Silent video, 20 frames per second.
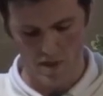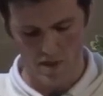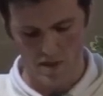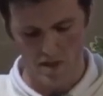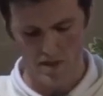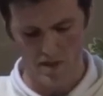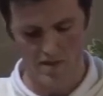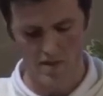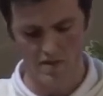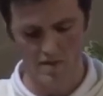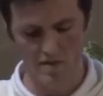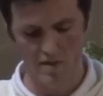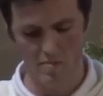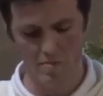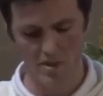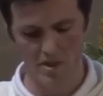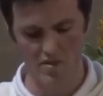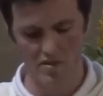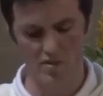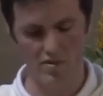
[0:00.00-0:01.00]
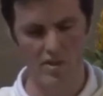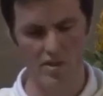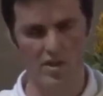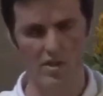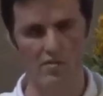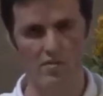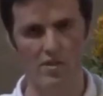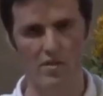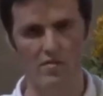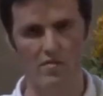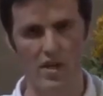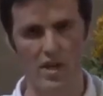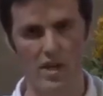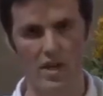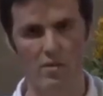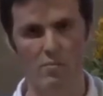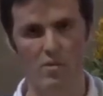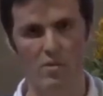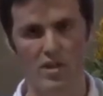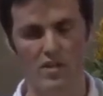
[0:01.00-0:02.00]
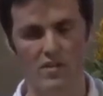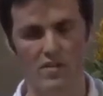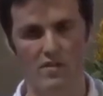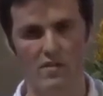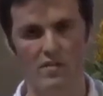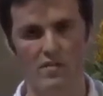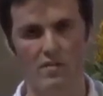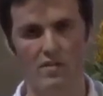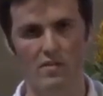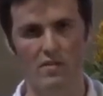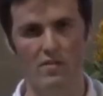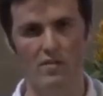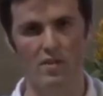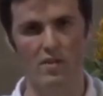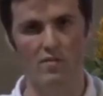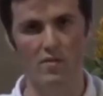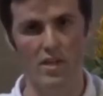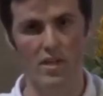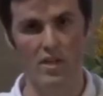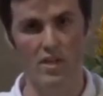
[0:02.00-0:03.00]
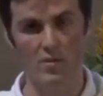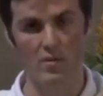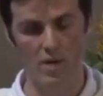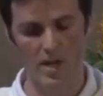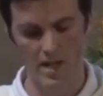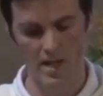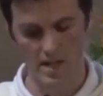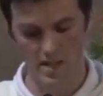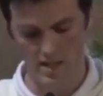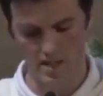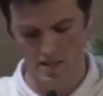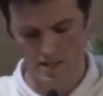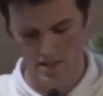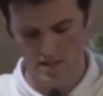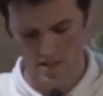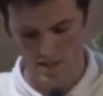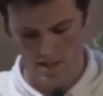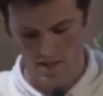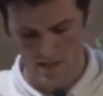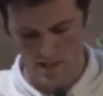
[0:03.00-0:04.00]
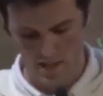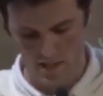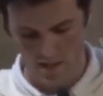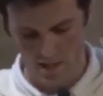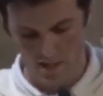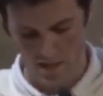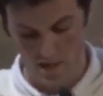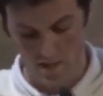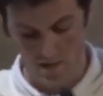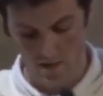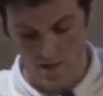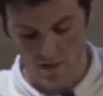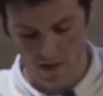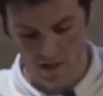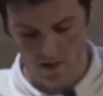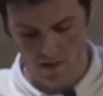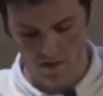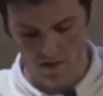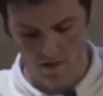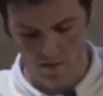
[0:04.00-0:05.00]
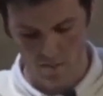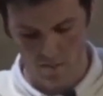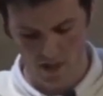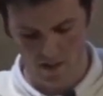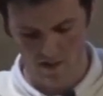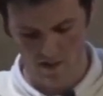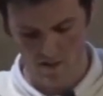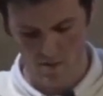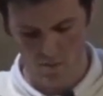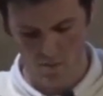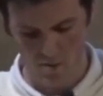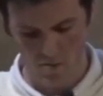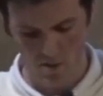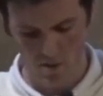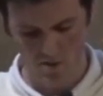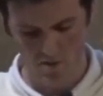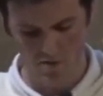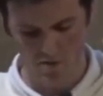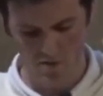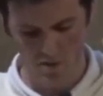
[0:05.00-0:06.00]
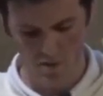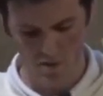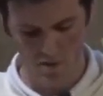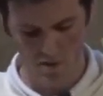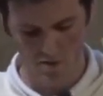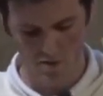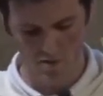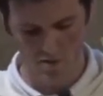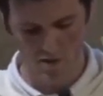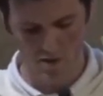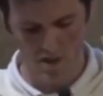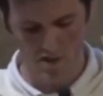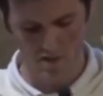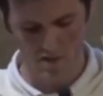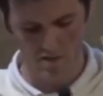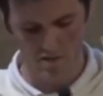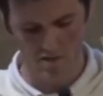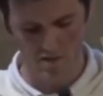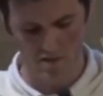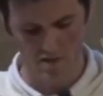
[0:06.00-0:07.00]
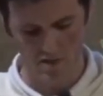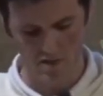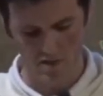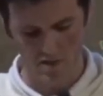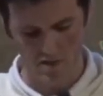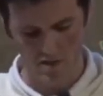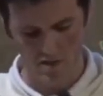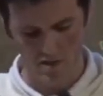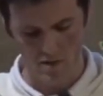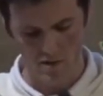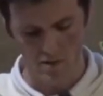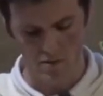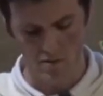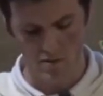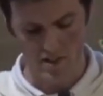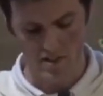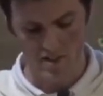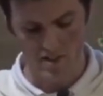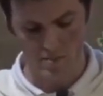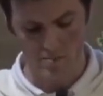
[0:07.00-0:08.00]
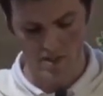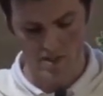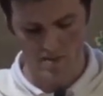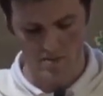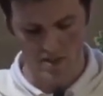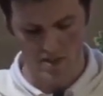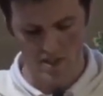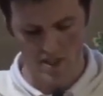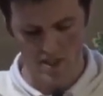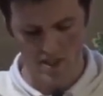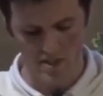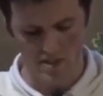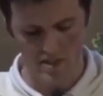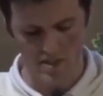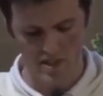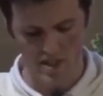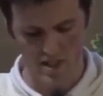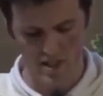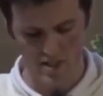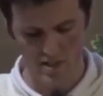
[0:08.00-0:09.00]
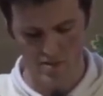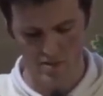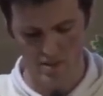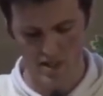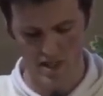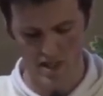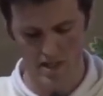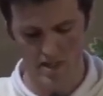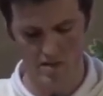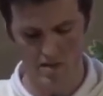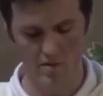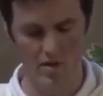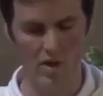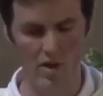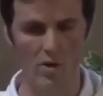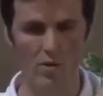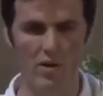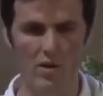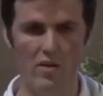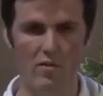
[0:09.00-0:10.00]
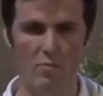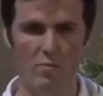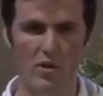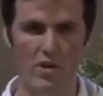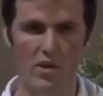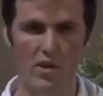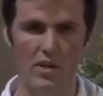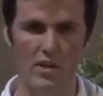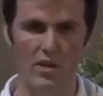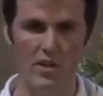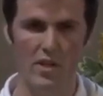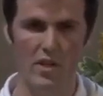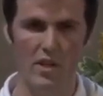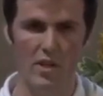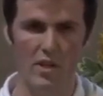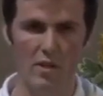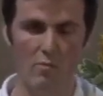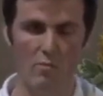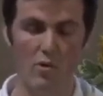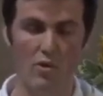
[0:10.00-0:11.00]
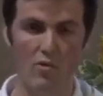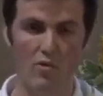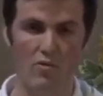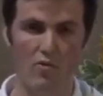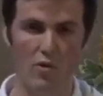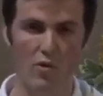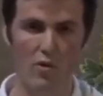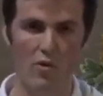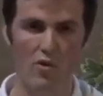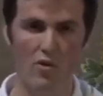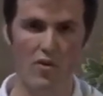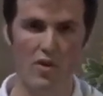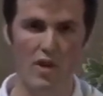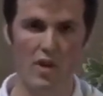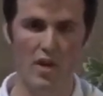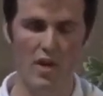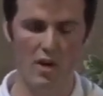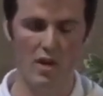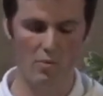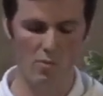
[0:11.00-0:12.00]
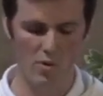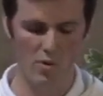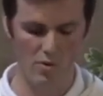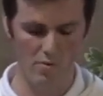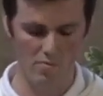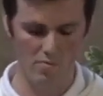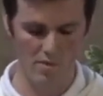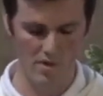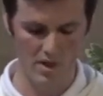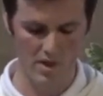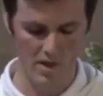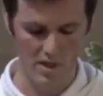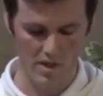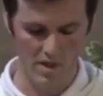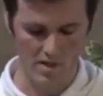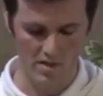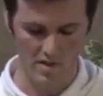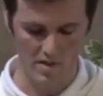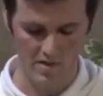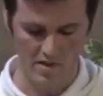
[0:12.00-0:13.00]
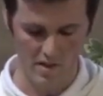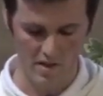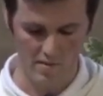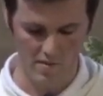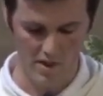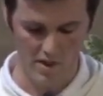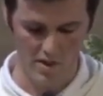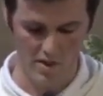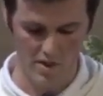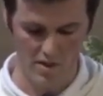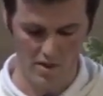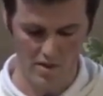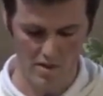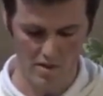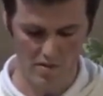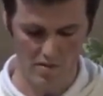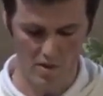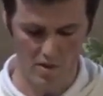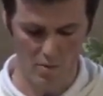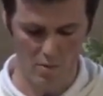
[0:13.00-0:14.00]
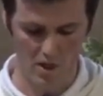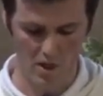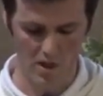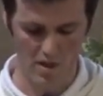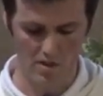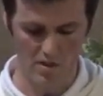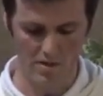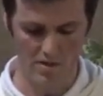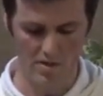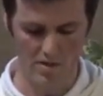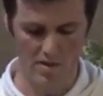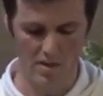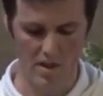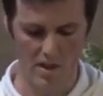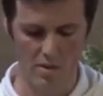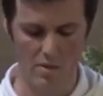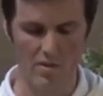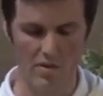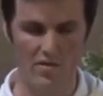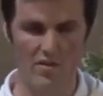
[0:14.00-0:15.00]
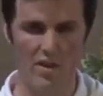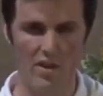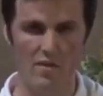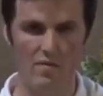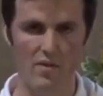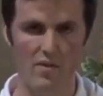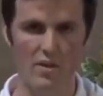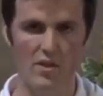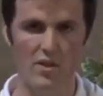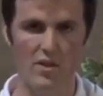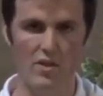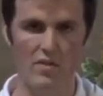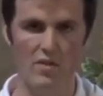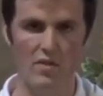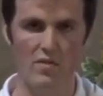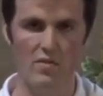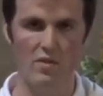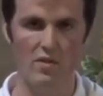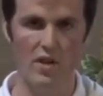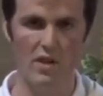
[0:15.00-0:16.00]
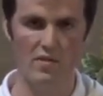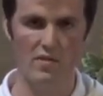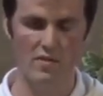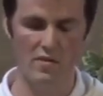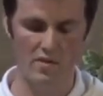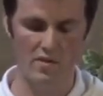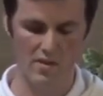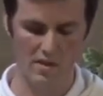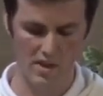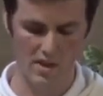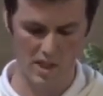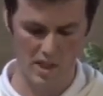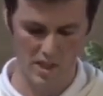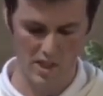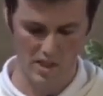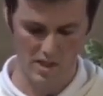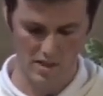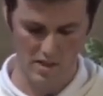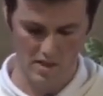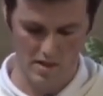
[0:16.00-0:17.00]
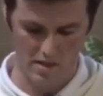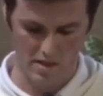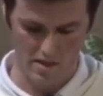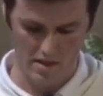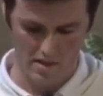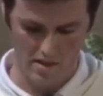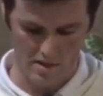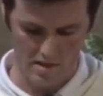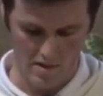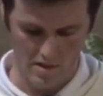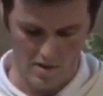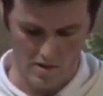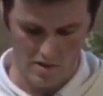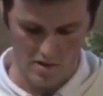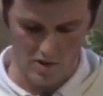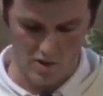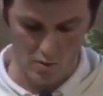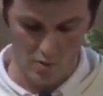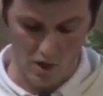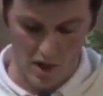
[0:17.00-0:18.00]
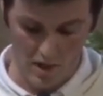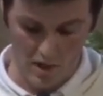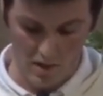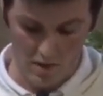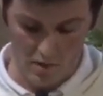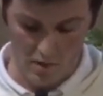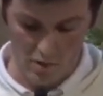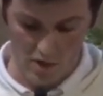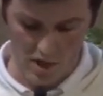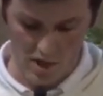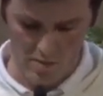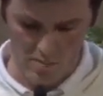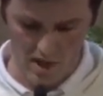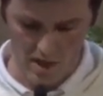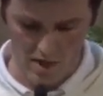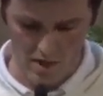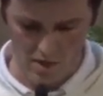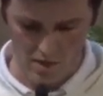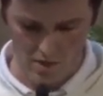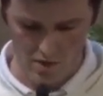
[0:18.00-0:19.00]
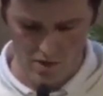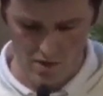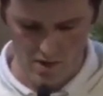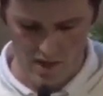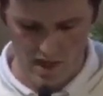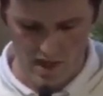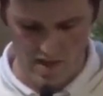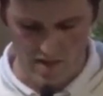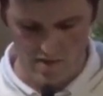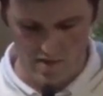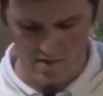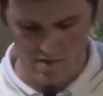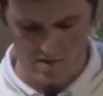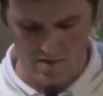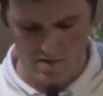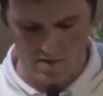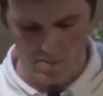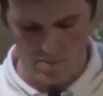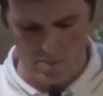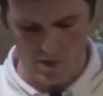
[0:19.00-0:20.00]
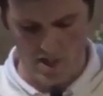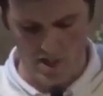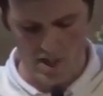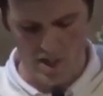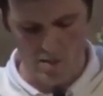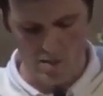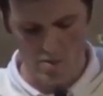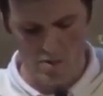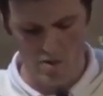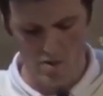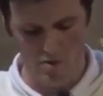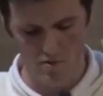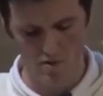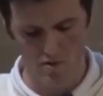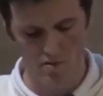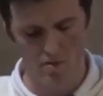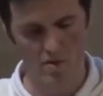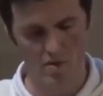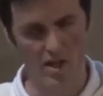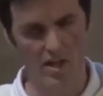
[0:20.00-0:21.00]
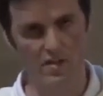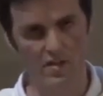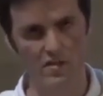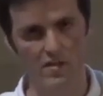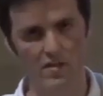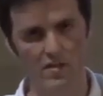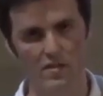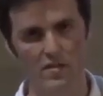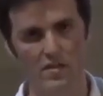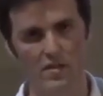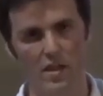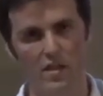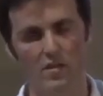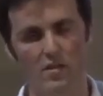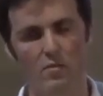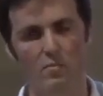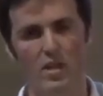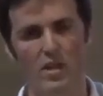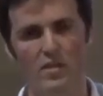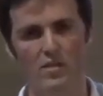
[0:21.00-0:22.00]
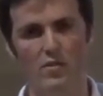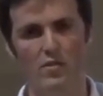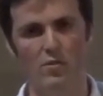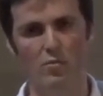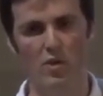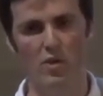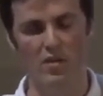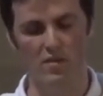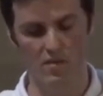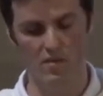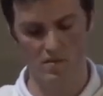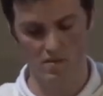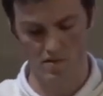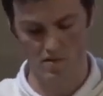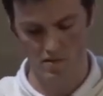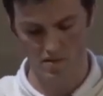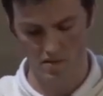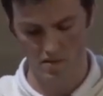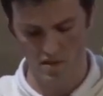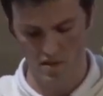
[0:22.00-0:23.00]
It is a mystery of divine presence, of indwelling. It concerns a blessed woman full of grace, whose receptivity to the indwelling of the Holy Spirit brought forth in her womb the salvation of the world, our Savior Jesus Christ. So while a screen may hold your gaze, may keep you from Christ's sacramental presence,